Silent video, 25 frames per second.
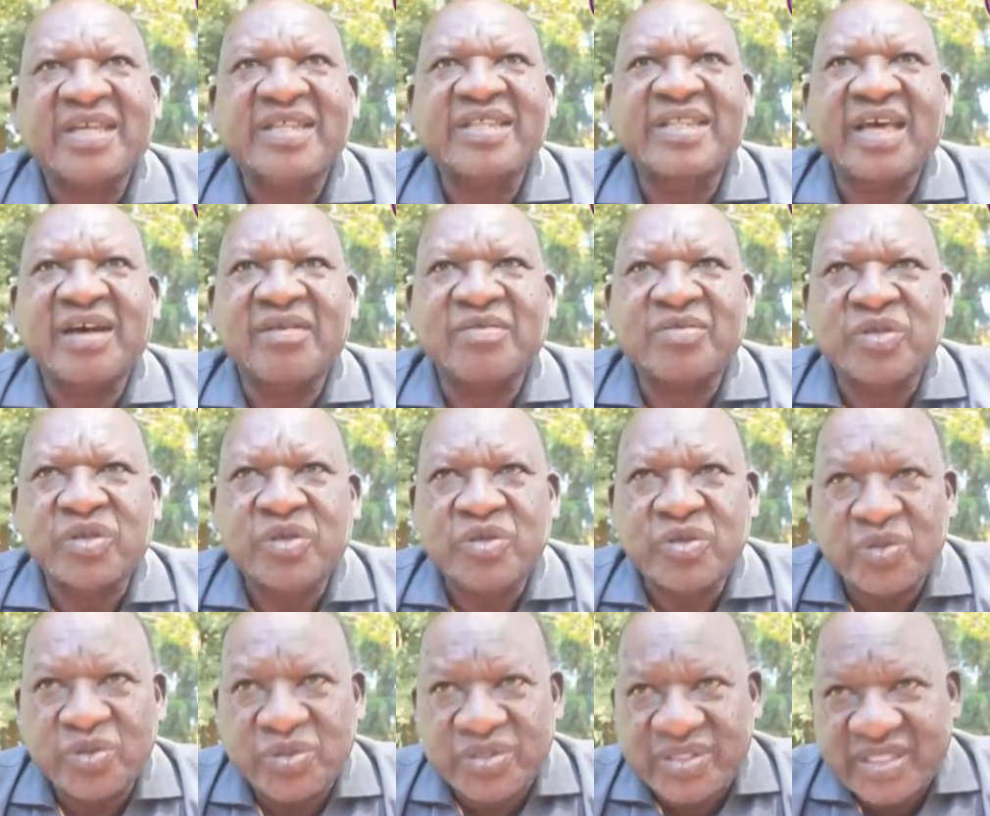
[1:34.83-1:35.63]
They have
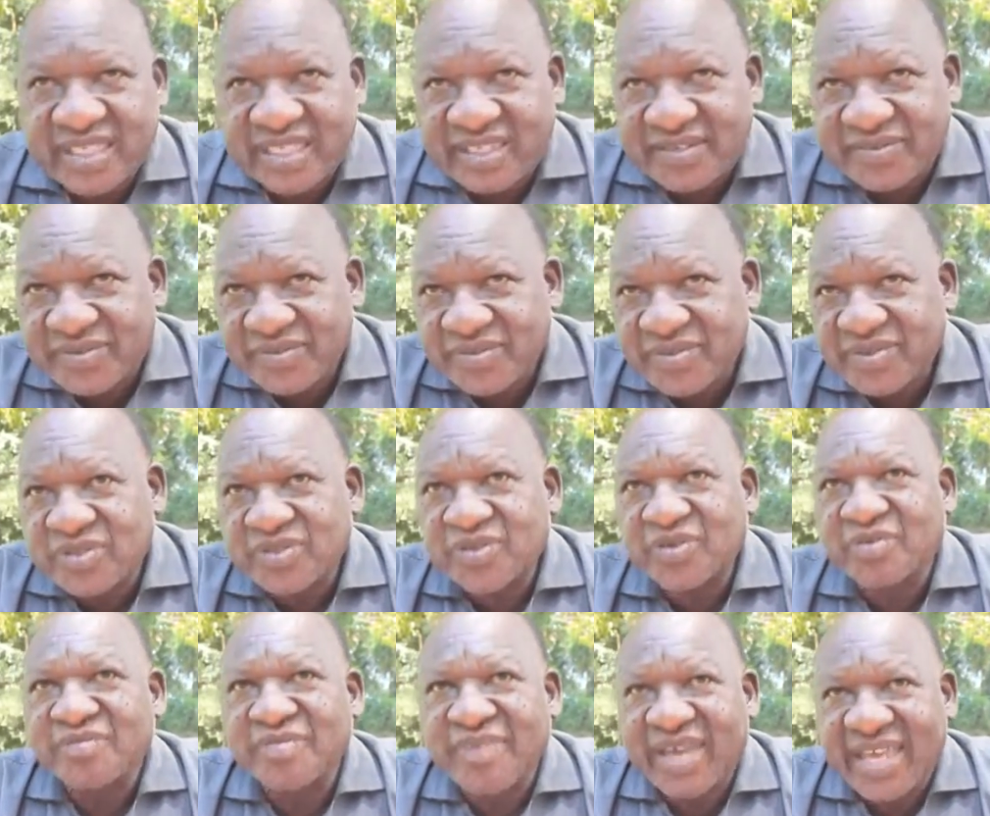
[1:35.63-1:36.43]
used it
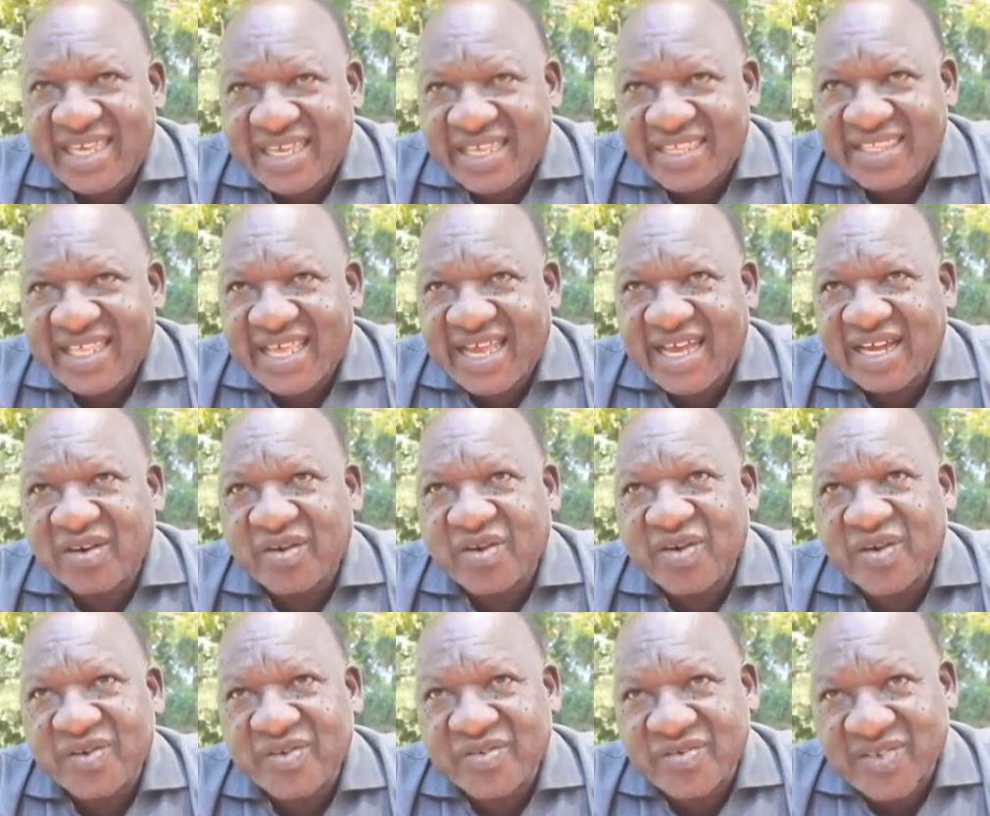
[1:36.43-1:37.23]
to make their
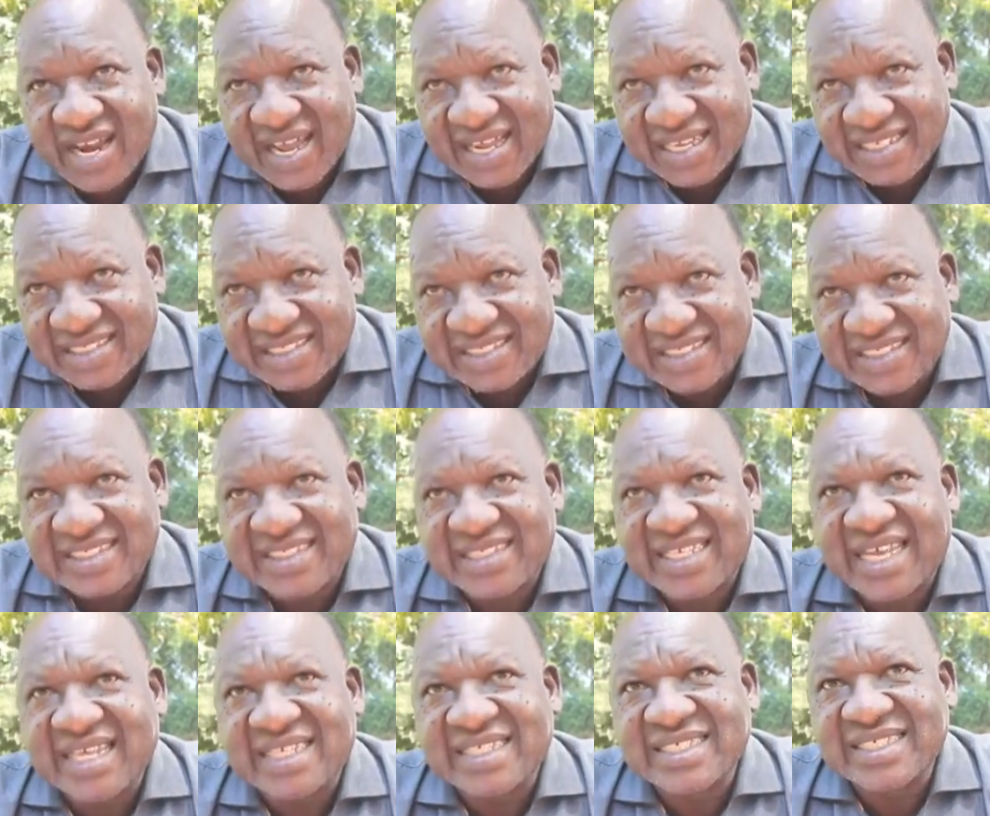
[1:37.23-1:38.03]
contracts
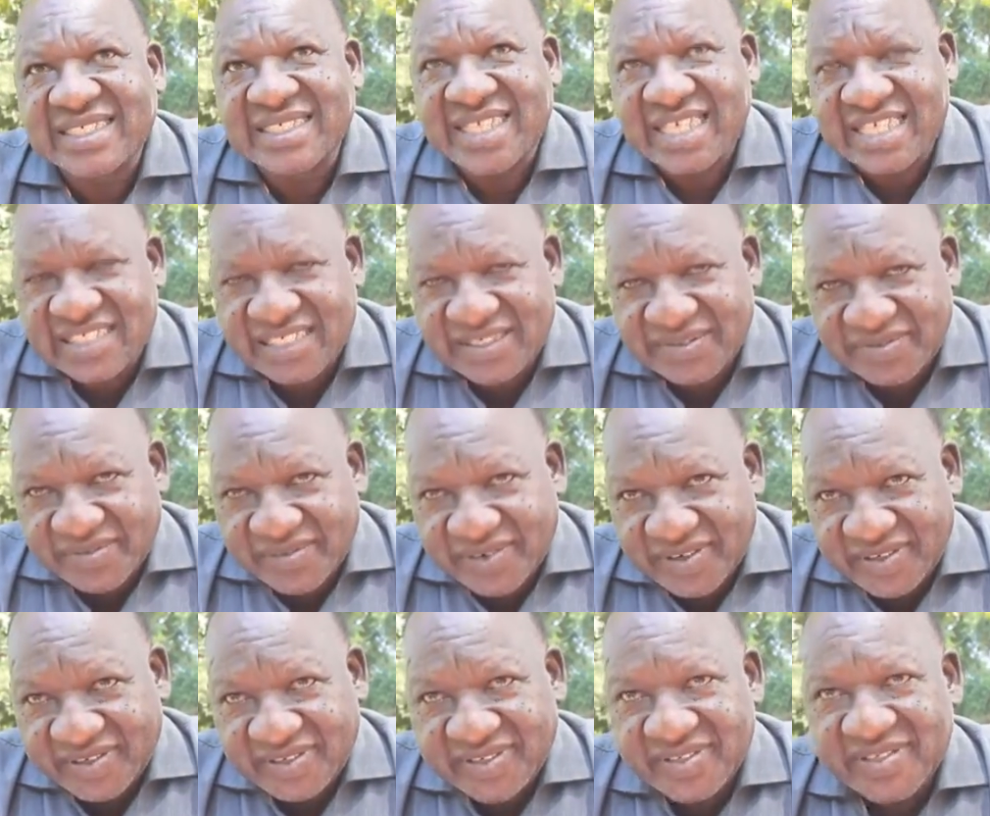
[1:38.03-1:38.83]

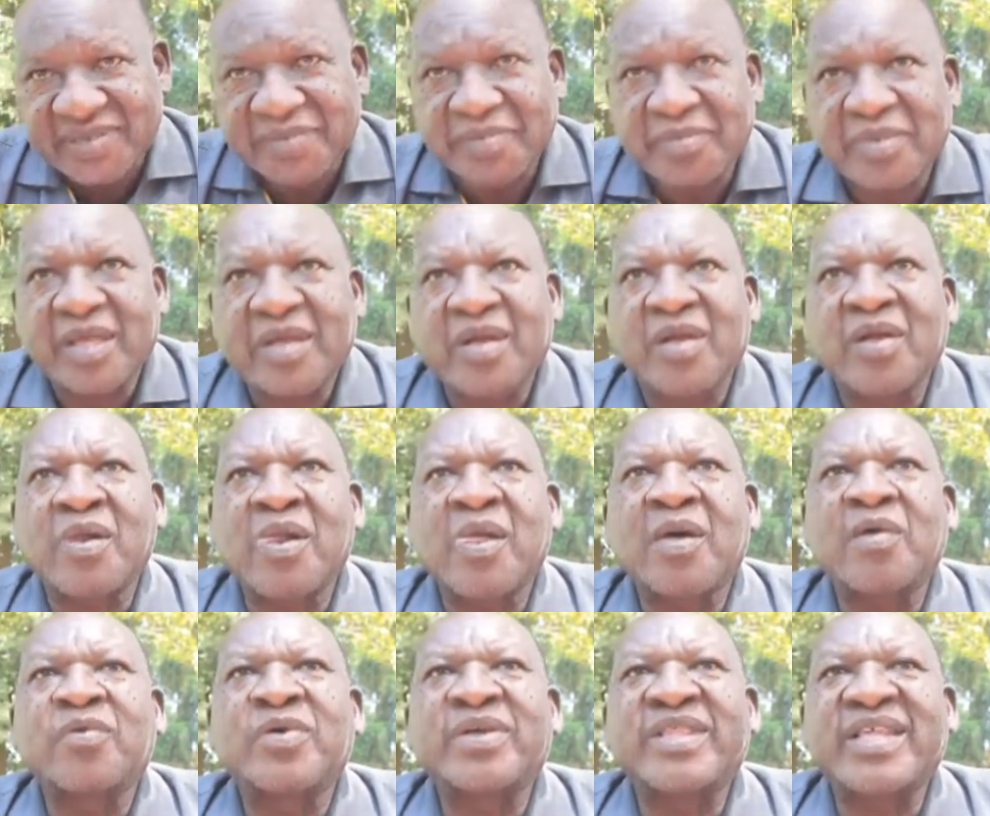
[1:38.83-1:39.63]
successful
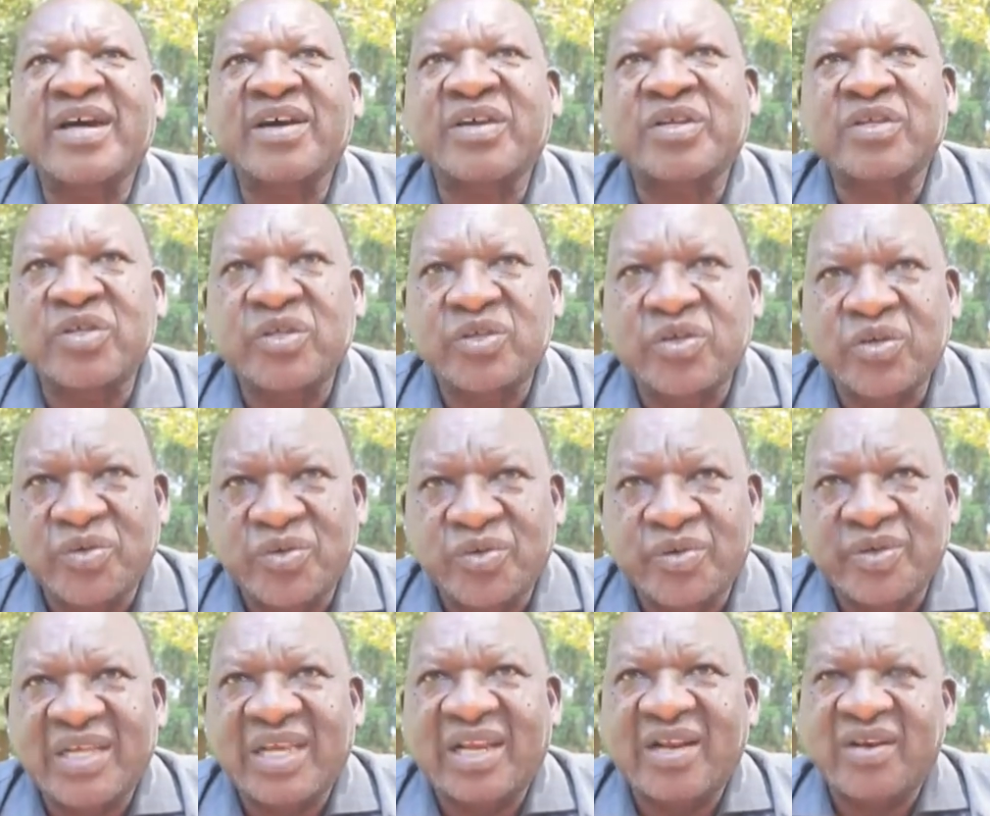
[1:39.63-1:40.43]
without
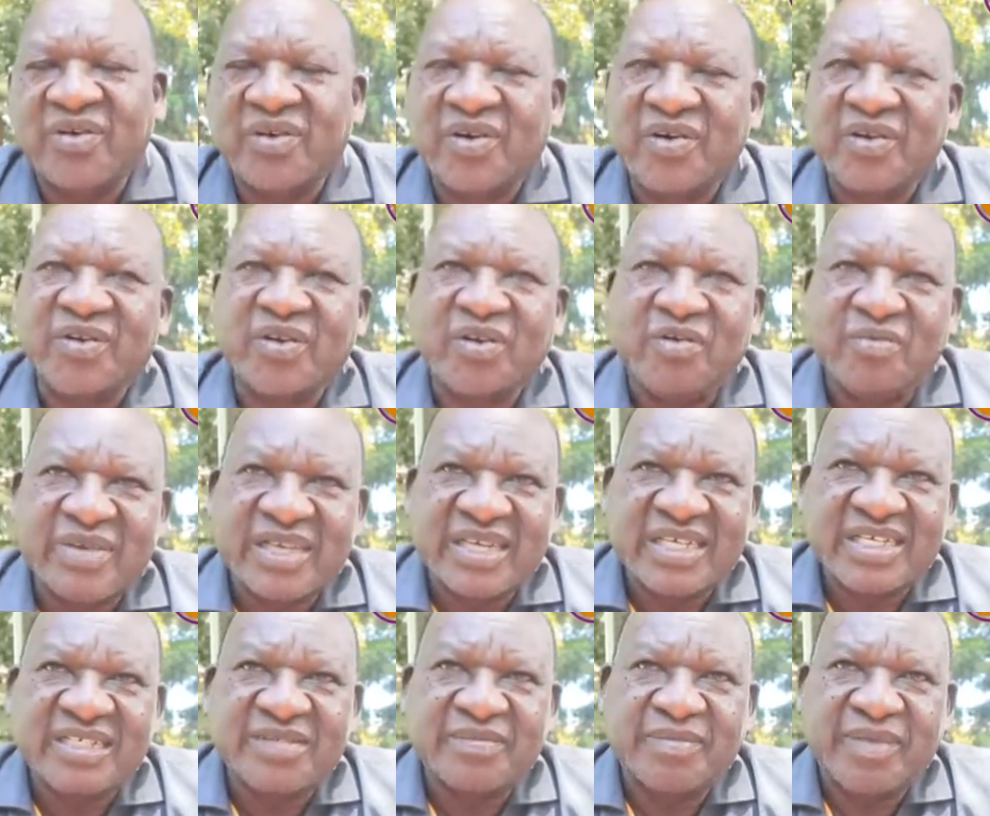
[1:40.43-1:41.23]
you, the local
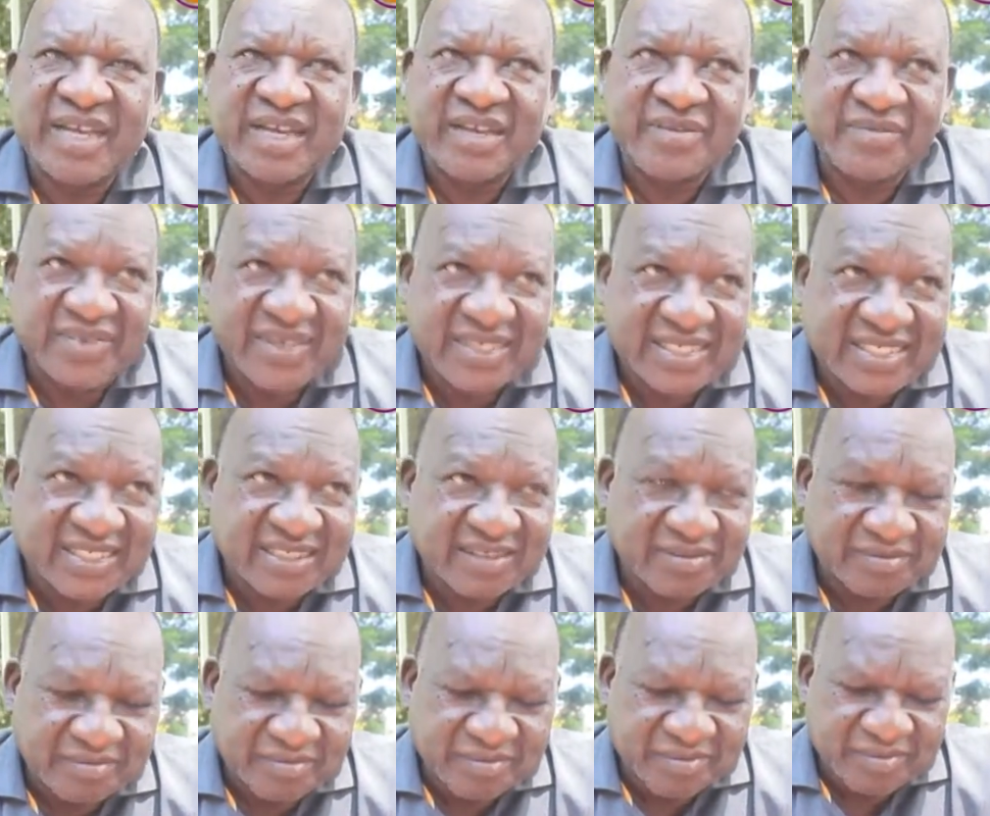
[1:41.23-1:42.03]
community,
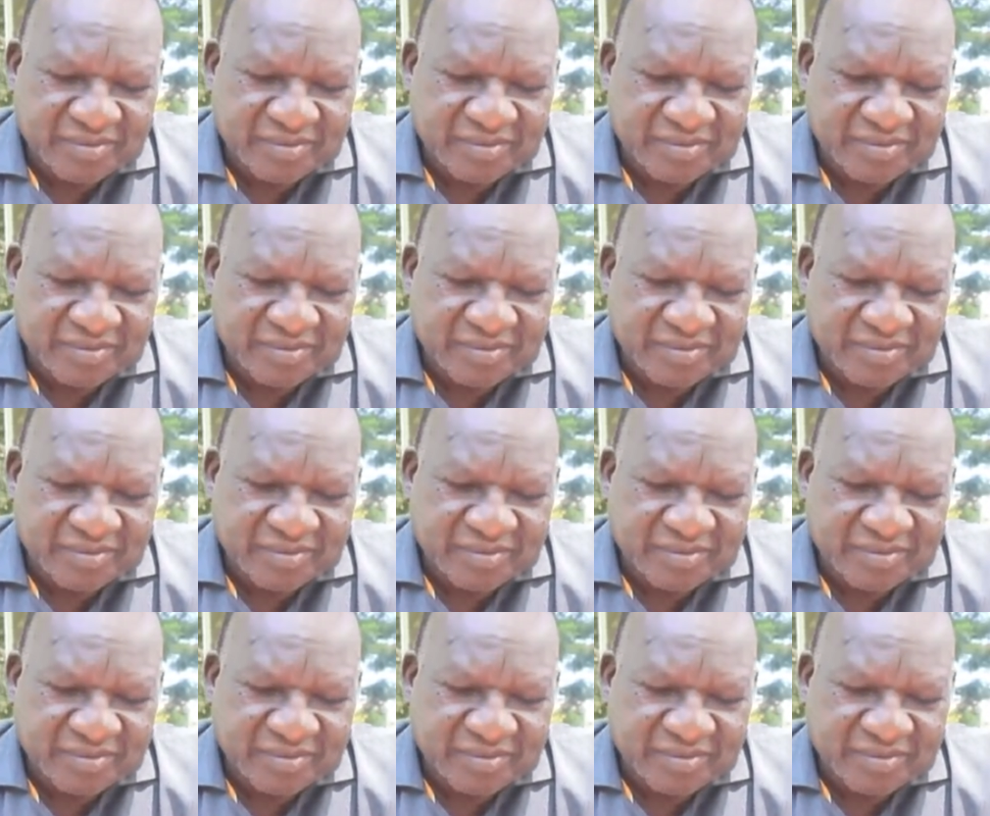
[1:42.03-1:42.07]
benefiting.